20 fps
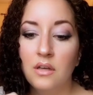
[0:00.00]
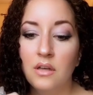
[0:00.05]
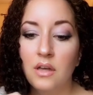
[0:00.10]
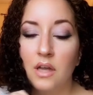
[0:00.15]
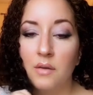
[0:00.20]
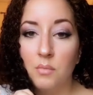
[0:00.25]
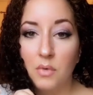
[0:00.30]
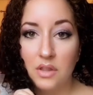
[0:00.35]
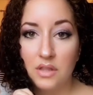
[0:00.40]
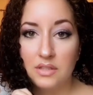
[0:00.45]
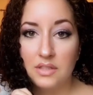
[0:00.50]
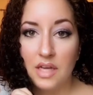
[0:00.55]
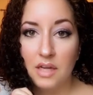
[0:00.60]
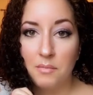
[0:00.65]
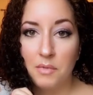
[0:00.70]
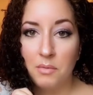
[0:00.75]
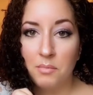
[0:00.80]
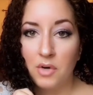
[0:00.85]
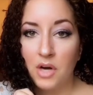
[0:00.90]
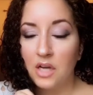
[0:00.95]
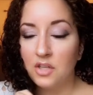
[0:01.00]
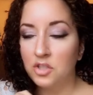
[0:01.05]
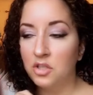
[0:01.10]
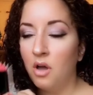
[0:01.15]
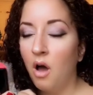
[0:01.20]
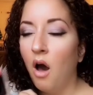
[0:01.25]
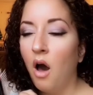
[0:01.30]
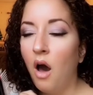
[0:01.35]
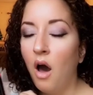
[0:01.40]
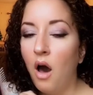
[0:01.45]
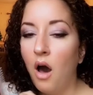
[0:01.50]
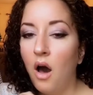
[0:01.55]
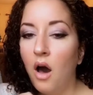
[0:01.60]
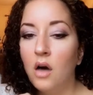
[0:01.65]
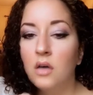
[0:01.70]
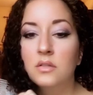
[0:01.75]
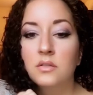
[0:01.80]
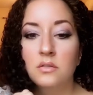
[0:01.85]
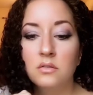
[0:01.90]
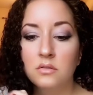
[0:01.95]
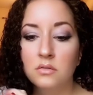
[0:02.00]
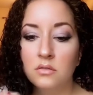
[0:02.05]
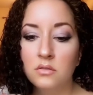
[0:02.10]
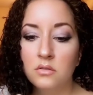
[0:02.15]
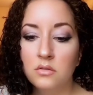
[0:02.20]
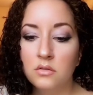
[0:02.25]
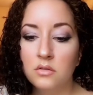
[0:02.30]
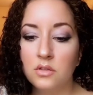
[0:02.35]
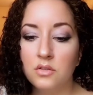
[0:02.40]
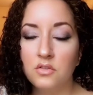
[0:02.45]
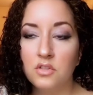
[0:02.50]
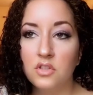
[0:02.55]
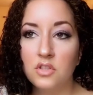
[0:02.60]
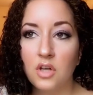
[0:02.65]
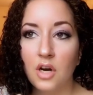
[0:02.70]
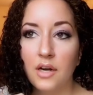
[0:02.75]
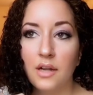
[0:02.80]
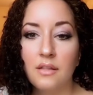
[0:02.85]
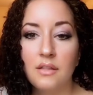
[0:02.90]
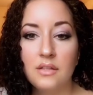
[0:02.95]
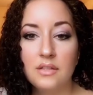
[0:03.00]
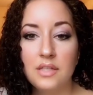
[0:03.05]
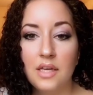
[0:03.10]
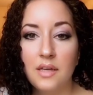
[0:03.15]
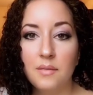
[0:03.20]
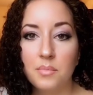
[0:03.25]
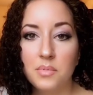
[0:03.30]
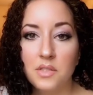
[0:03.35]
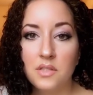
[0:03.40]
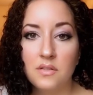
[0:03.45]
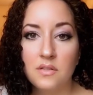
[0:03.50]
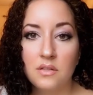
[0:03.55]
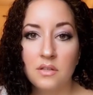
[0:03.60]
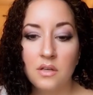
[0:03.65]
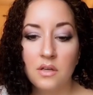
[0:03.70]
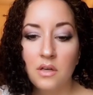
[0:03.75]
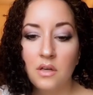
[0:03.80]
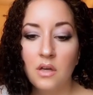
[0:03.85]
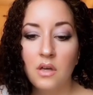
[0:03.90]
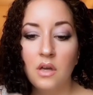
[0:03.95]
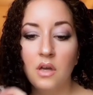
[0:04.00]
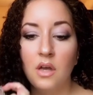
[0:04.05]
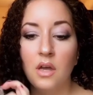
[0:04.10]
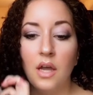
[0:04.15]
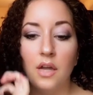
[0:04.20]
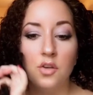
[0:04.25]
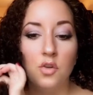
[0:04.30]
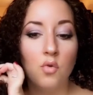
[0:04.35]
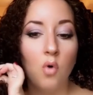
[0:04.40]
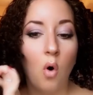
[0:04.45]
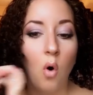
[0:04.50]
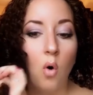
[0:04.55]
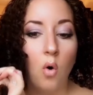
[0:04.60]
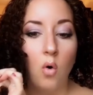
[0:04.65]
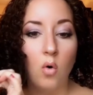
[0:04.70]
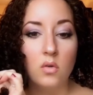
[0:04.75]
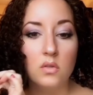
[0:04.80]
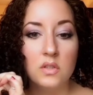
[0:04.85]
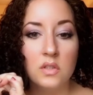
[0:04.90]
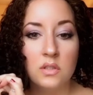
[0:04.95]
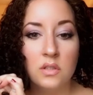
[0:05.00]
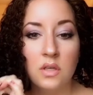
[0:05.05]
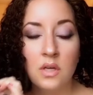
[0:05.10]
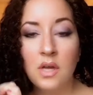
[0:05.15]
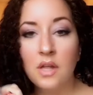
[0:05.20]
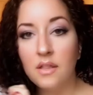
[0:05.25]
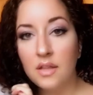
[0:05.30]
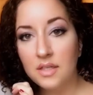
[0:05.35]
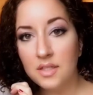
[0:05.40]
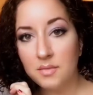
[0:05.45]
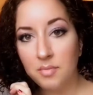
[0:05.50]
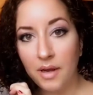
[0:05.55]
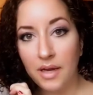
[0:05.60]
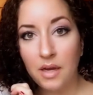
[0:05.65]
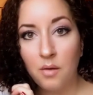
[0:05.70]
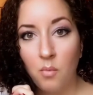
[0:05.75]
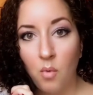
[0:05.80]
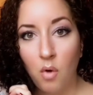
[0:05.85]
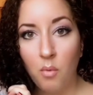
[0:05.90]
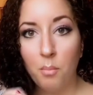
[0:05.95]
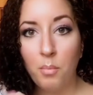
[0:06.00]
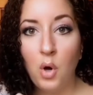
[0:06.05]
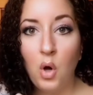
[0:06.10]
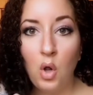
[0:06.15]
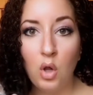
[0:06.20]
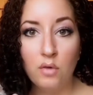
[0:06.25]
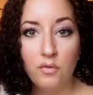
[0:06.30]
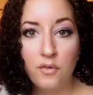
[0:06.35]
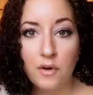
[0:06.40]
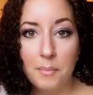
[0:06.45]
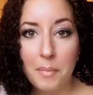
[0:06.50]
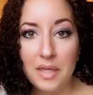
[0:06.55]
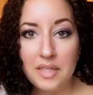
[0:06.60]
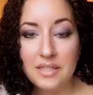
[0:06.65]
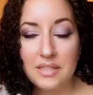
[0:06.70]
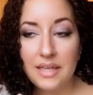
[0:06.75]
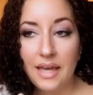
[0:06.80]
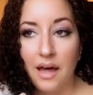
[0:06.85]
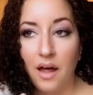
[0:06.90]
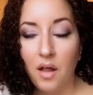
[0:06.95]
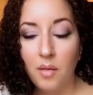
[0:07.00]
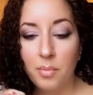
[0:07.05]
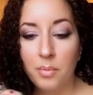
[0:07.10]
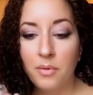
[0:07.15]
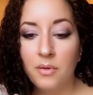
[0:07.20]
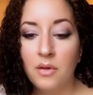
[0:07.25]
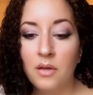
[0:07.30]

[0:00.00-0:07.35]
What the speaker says: And with the Denman brush, you start at the tips and you hold. This way it won't pull from the scalp.